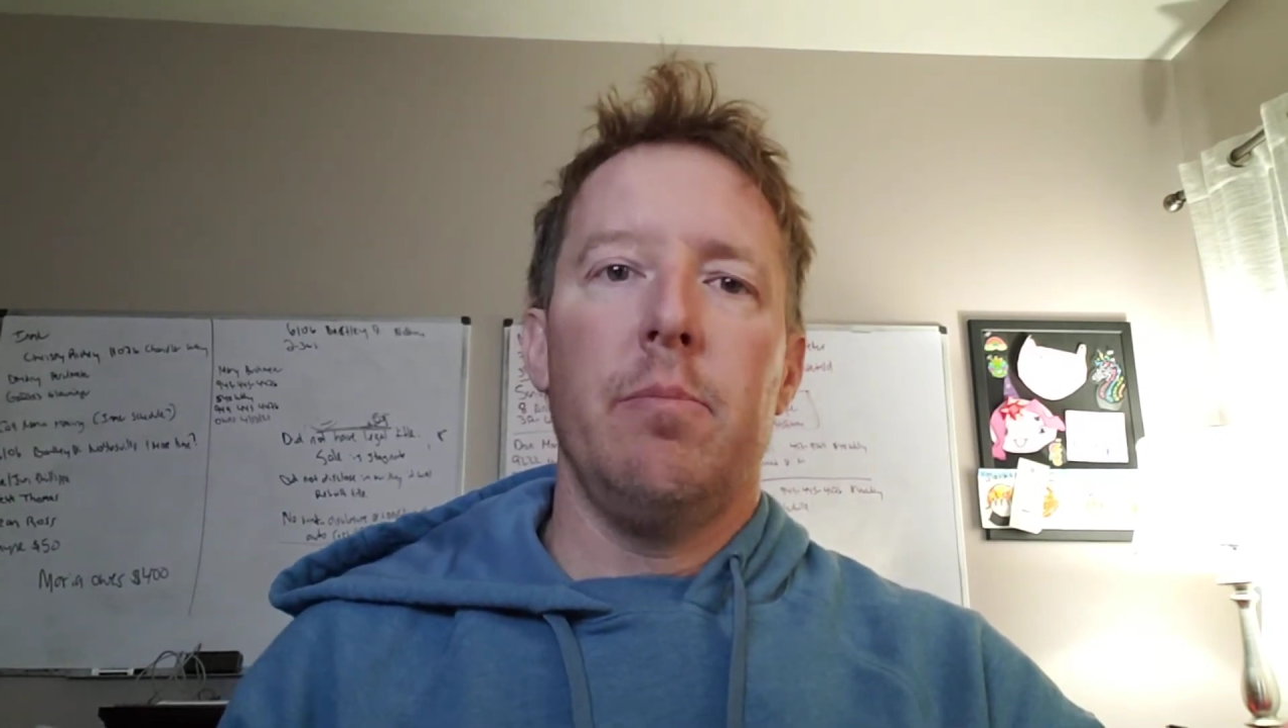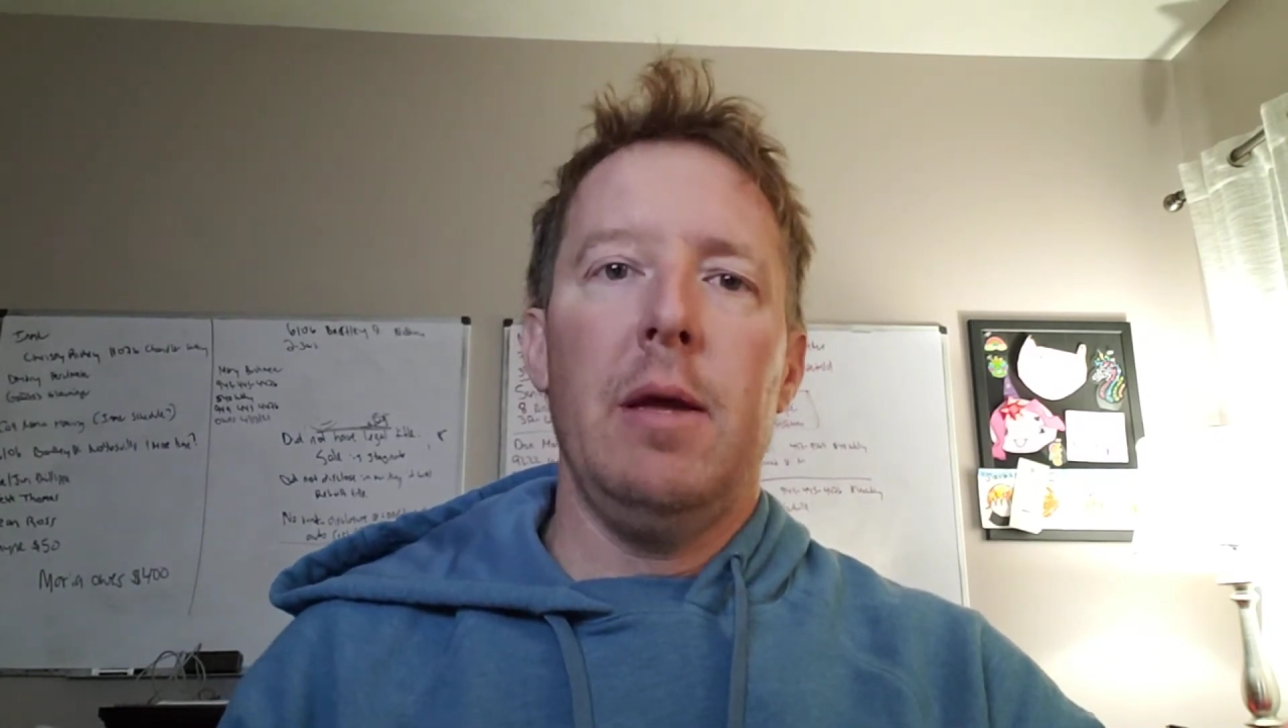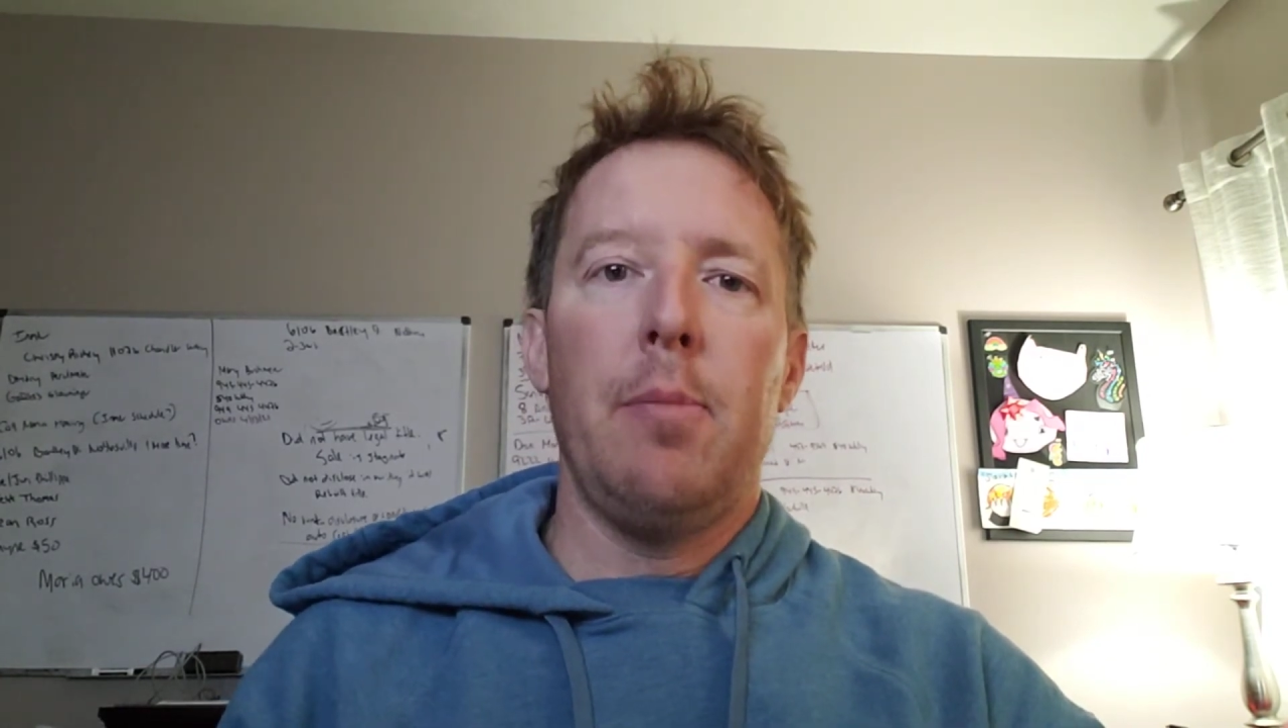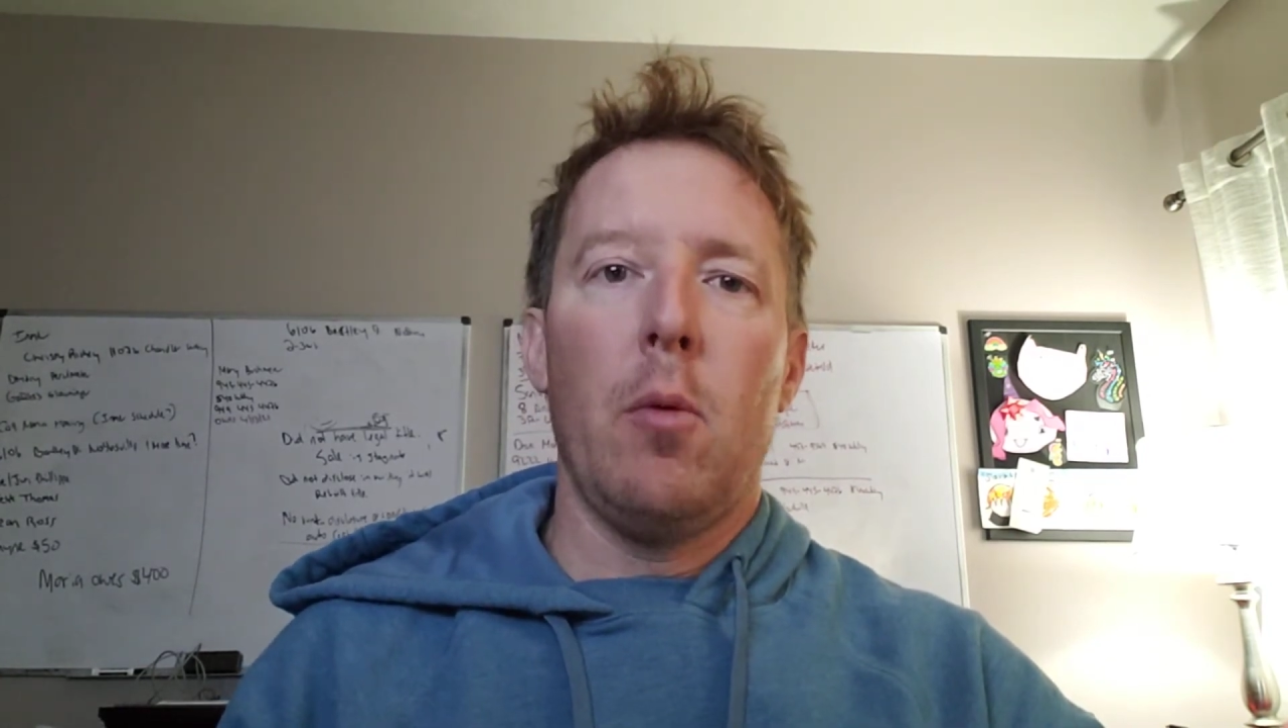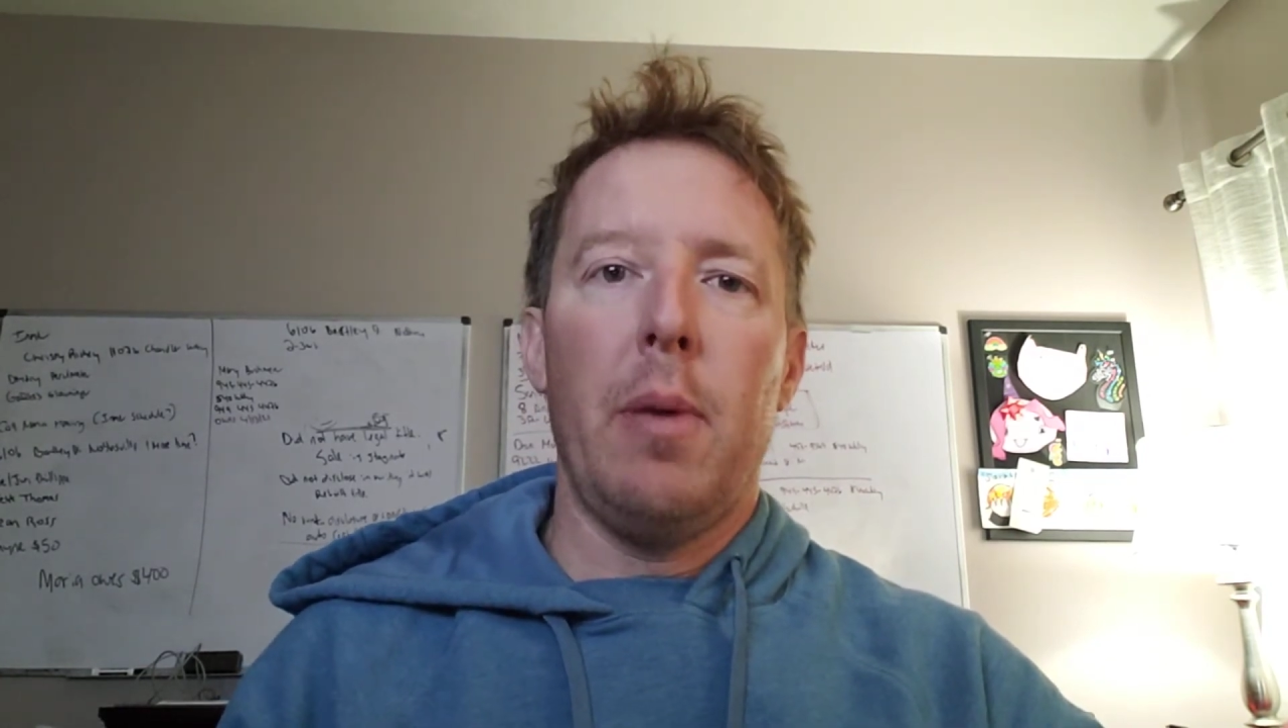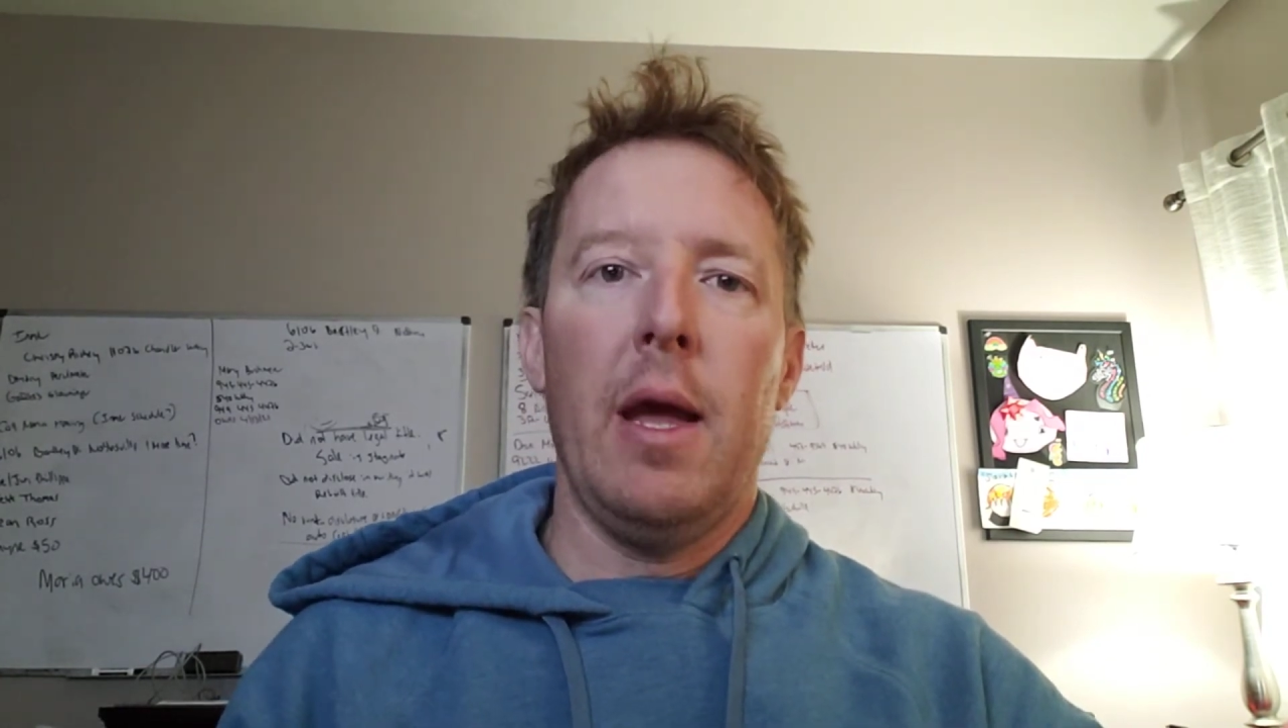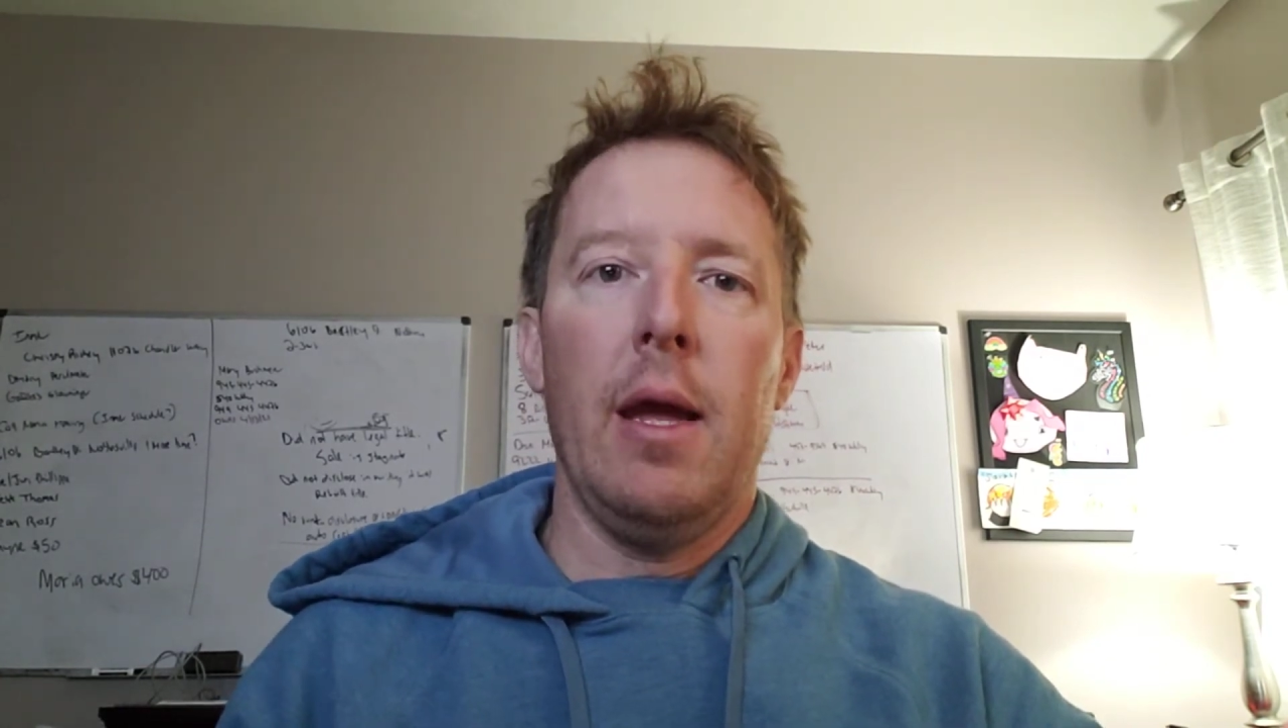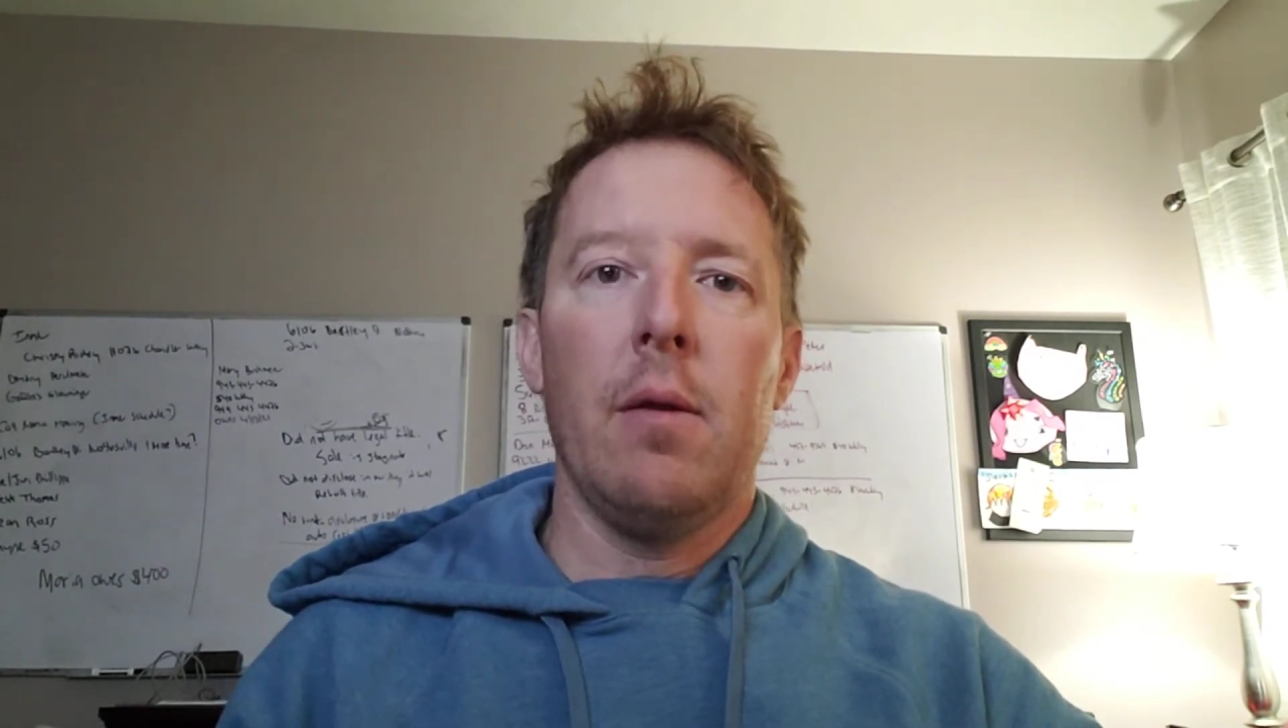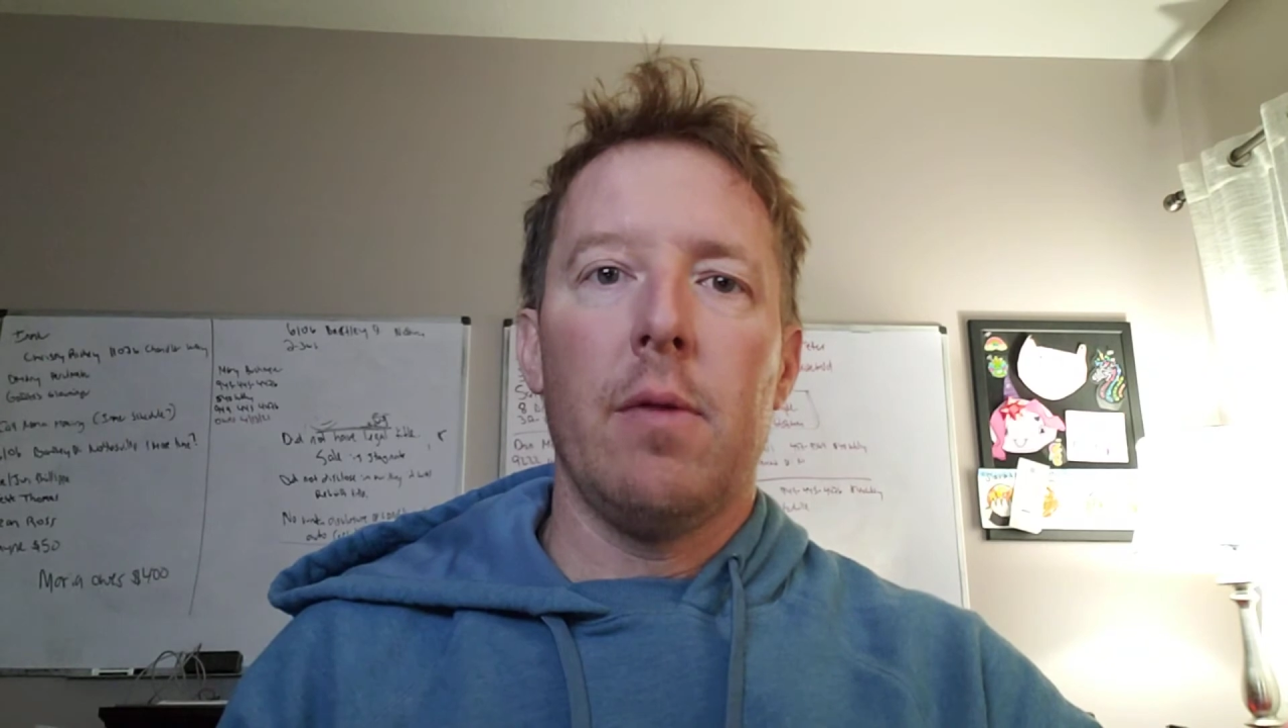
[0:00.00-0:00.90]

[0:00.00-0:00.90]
people pay